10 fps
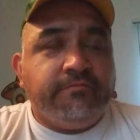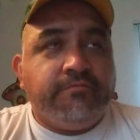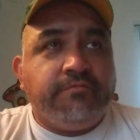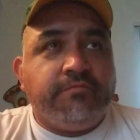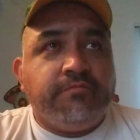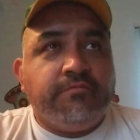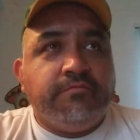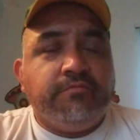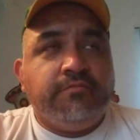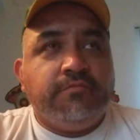
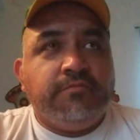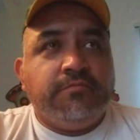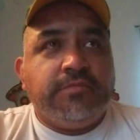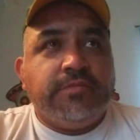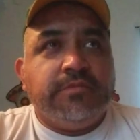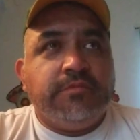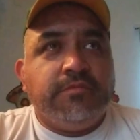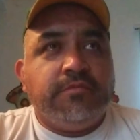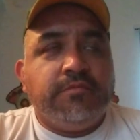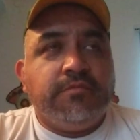
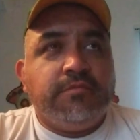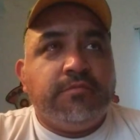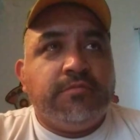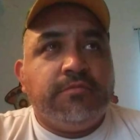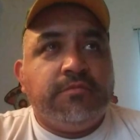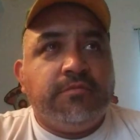Nothing is said.